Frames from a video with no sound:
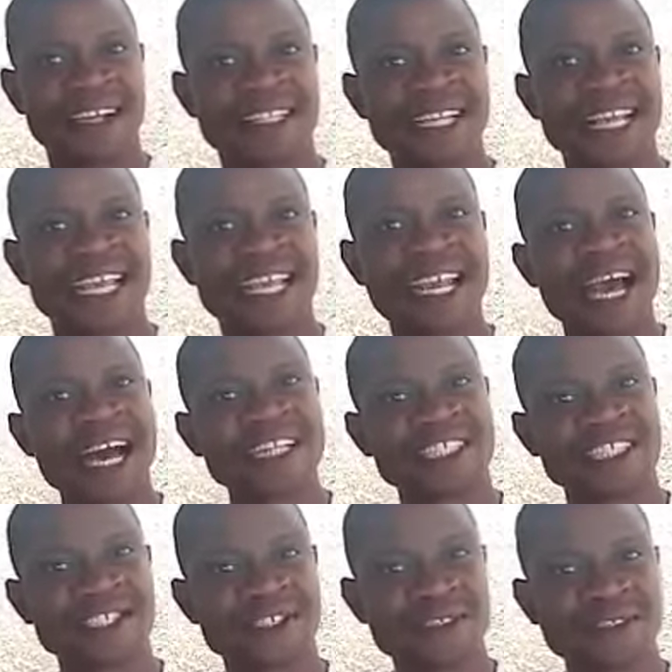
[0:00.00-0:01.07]
They can
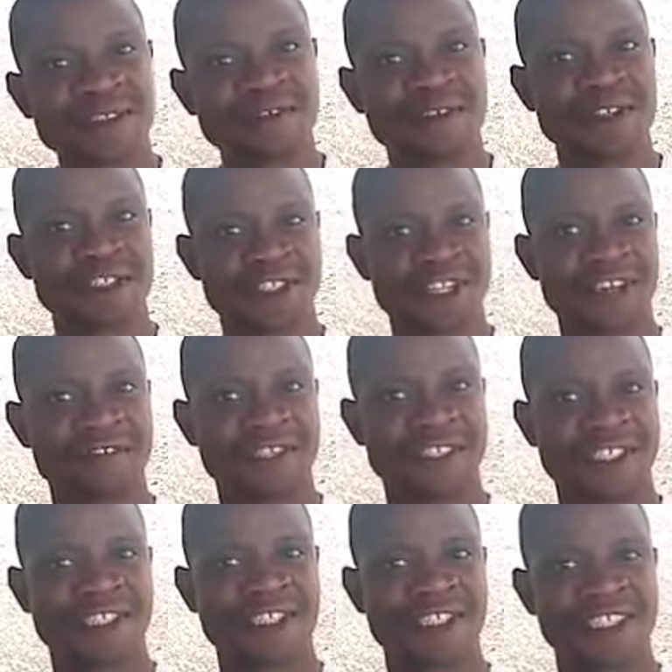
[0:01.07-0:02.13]
ask you for
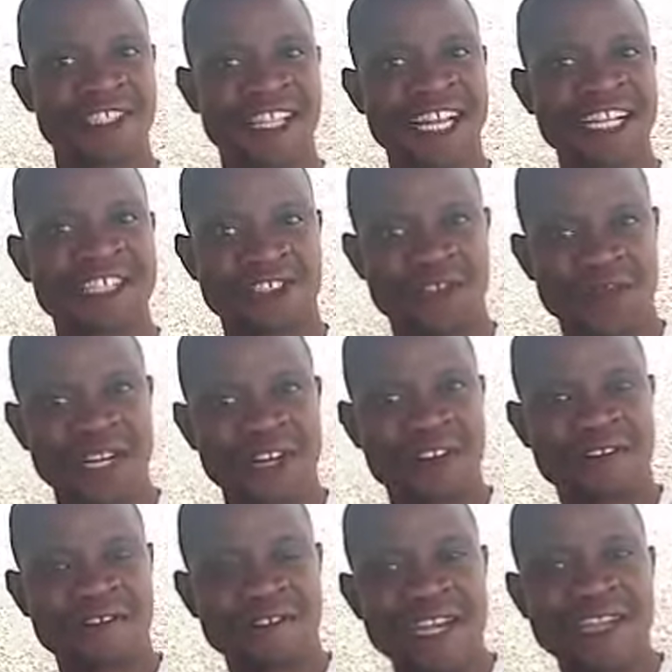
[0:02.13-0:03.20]
services that you will
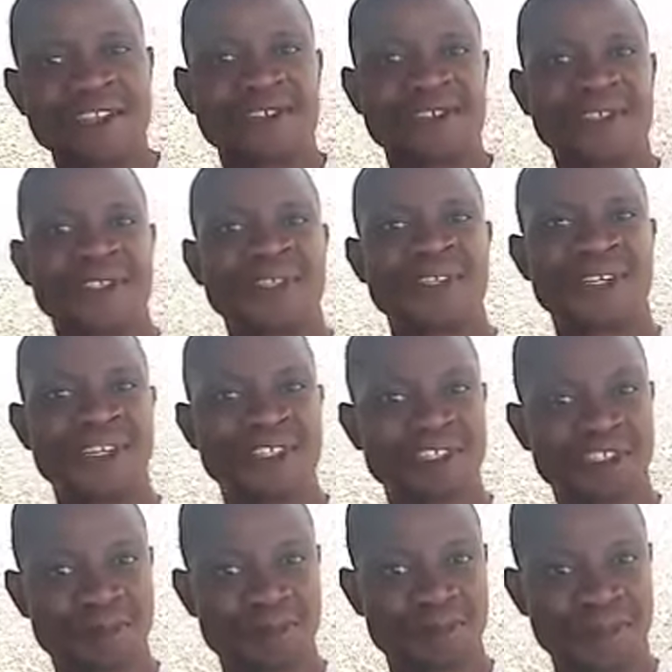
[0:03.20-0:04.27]
confide to the
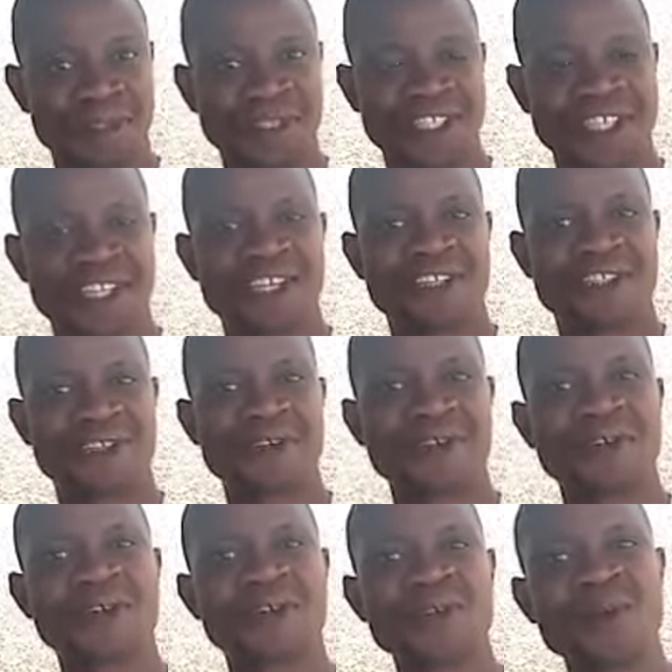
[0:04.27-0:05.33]
spirit.
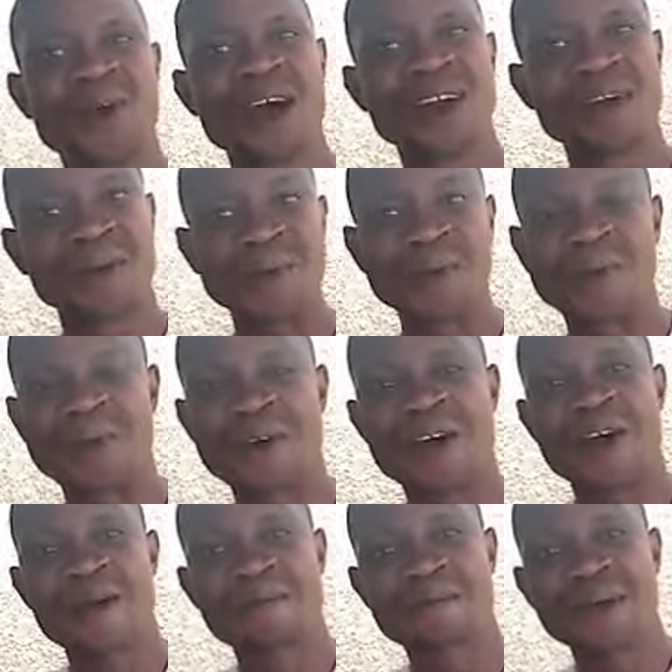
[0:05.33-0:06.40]
So you are Huno.
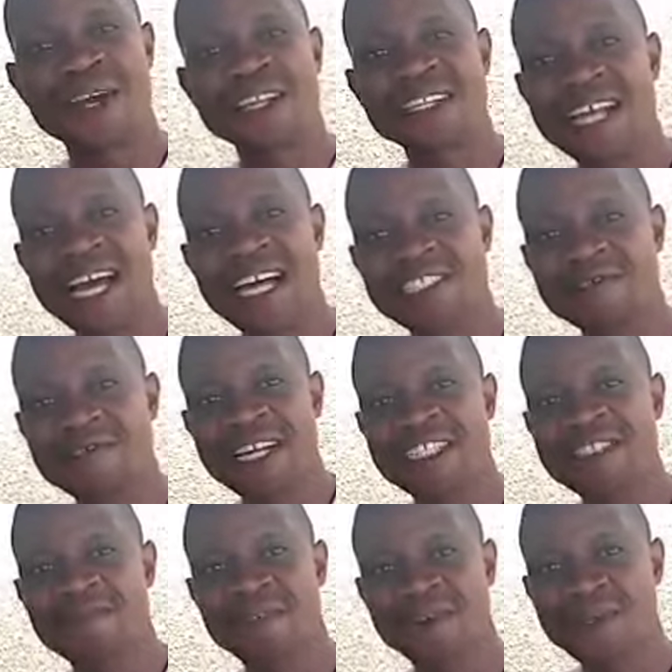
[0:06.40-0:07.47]
But as far
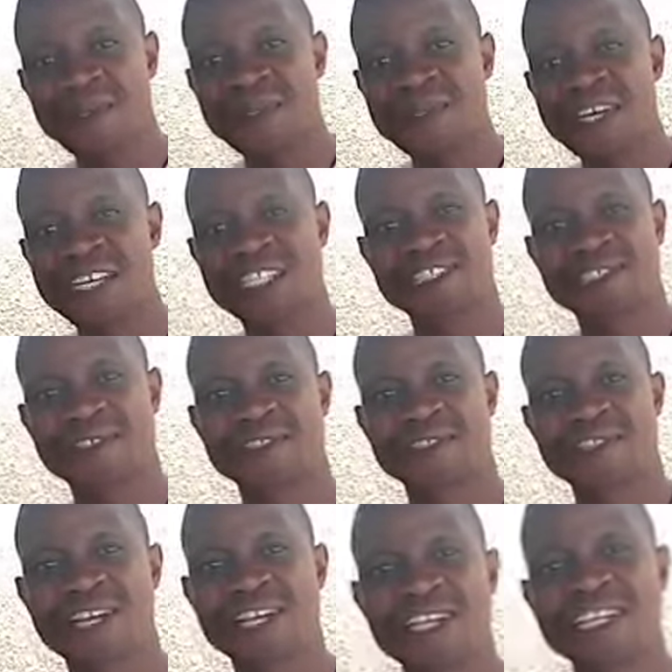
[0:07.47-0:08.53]
as Voduno is
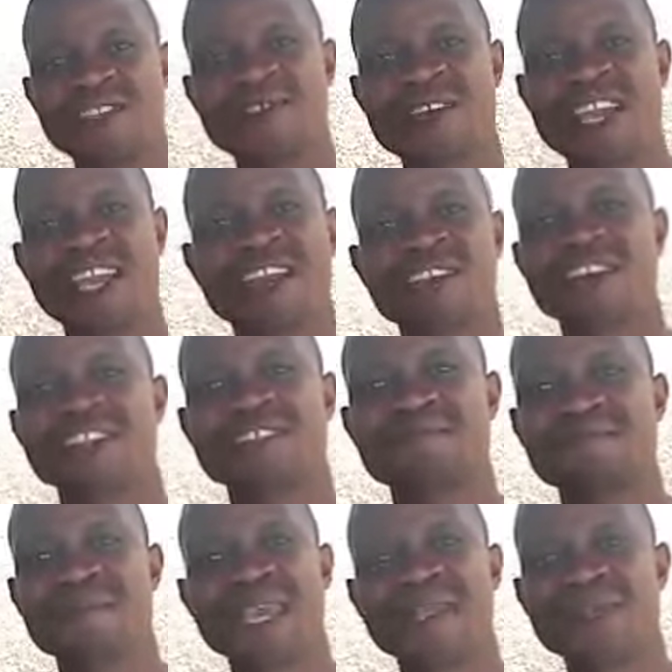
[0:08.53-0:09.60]
concerned, you
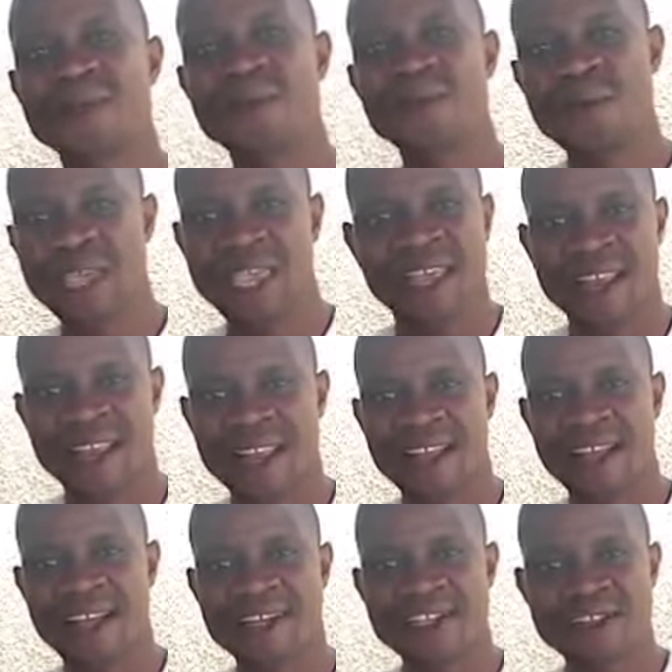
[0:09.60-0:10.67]
cannot make the will
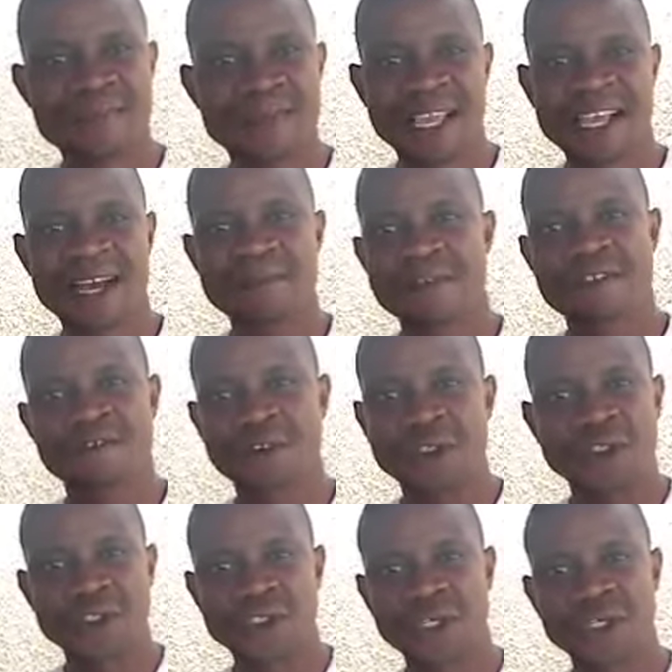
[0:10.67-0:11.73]
to become a
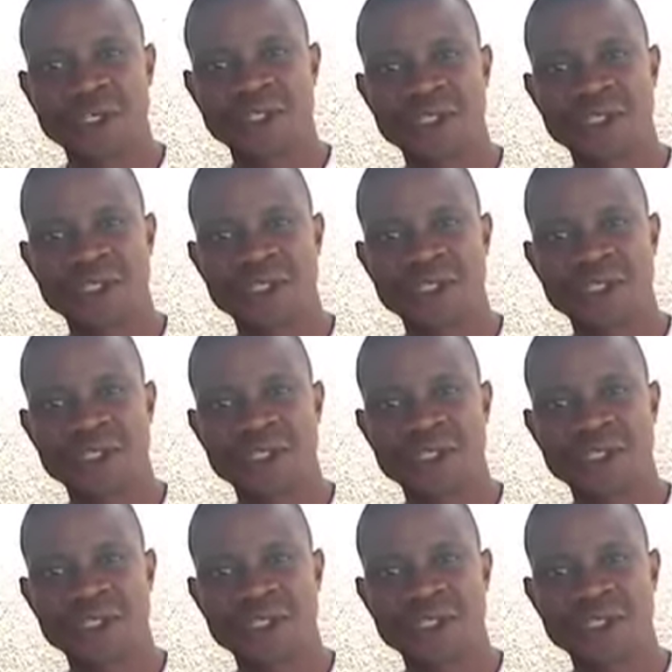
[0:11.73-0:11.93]
Voduno.